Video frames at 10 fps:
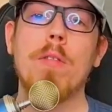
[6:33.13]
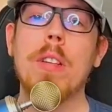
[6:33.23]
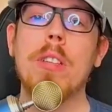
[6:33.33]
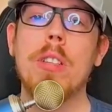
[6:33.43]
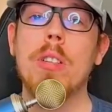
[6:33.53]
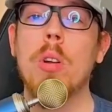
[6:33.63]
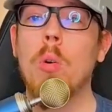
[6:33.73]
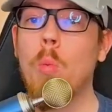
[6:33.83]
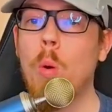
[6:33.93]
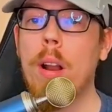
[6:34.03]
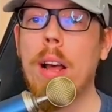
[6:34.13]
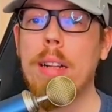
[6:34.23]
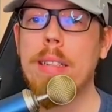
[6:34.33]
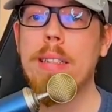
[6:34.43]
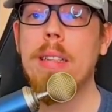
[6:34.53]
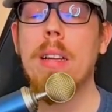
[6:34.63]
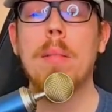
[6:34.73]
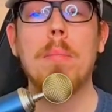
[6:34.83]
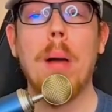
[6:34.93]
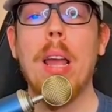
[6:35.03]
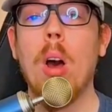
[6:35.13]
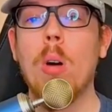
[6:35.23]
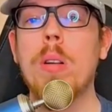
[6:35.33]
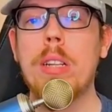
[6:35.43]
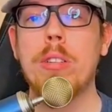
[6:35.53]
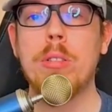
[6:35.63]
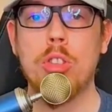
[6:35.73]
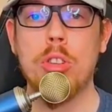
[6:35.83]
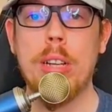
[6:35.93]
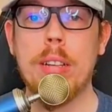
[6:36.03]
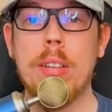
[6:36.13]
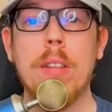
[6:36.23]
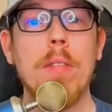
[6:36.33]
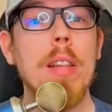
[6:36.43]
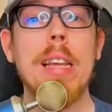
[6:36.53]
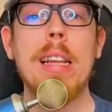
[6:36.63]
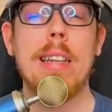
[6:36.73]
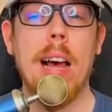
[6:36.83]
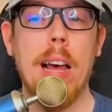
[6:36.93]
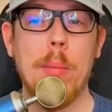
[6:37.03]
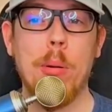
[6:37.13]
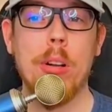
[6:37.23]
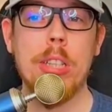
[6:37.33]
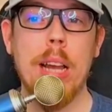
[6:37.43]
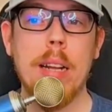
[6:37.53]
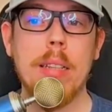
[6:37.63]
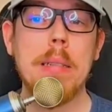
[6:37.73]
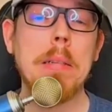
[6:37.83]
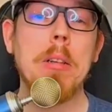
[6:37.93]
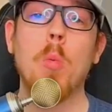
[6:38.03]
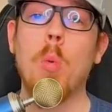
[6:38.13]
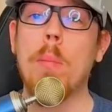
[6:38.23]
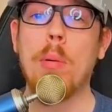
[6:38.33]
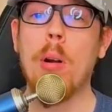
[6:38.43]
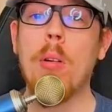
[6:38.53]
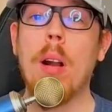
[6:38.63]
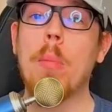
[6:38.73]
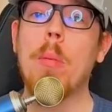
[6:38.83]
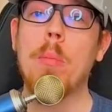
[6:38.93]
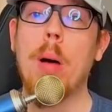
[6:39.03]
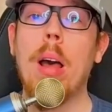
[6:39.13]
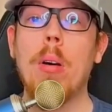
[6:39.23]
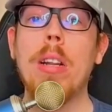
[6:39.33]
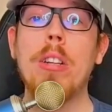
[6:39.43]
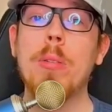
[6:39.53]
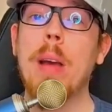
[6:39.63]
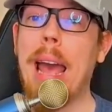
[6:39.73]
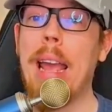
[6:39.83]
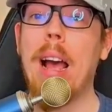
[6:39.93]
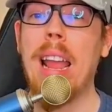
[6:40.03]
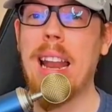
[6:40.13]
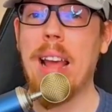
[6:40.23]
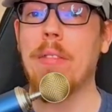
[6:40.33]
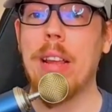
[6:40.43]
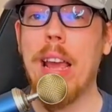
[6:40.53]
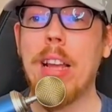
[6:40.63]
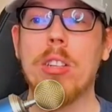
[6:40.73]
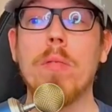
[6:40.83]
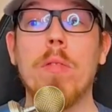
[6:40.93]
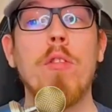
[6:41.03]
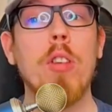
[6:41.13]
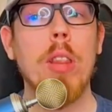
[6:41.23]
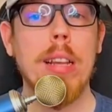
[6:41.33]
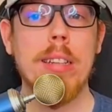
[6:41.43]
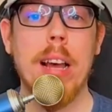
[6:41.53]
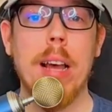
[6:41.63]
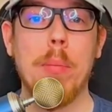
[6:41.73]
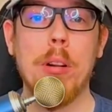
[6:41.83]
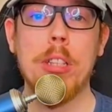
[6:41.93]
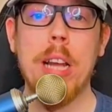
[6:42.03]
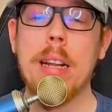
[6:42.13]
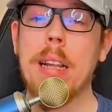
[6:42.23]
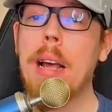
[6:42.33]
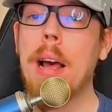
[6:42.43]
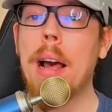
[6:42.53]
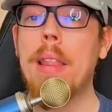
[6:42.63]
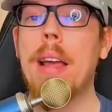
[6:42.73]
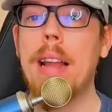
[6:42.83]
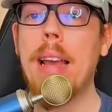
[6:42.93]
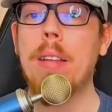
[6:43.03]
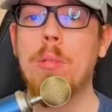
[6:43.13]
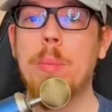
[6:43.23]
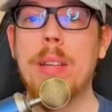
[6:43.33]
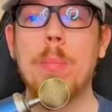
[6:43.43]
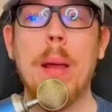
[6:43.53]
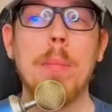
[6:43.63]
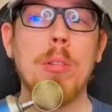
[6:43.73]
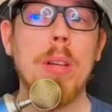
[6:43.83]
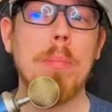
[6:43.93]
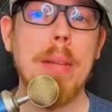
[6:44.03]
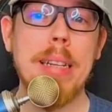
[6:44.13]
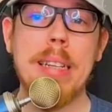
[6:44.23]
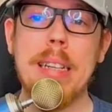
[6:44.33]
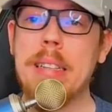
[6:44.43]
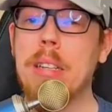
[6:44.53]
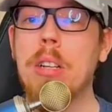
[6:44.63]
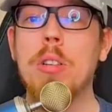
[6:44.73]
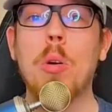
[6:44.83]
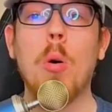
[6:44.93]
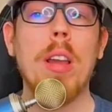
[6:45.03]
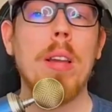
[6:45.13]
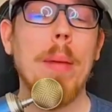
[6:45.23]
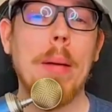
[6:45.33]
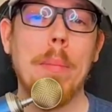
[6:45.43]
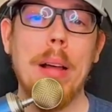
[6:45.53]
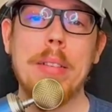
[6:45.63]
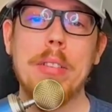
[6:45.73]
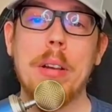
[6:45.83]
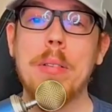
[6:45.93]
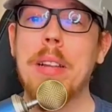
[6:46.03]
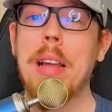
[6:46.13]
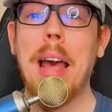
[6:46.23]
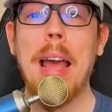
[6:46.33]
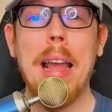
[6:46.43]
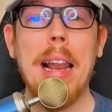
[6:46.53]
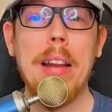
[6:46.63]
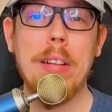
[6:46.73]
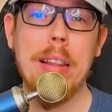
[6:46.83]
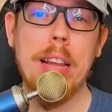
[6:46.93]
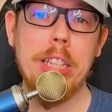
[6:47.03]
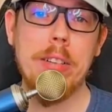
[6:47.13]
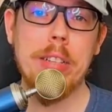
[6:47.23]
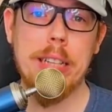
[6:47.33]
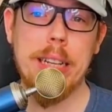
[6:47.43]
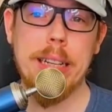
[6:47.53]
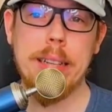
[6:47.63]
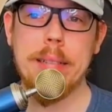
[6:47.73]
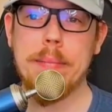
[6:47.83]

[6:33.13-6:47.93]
instance, one artist might only do trees for the entire project. One program might only do AI navigation for the entire project, and their days will be spent between meetings, talking about milestones, and clearing their Jira tickets.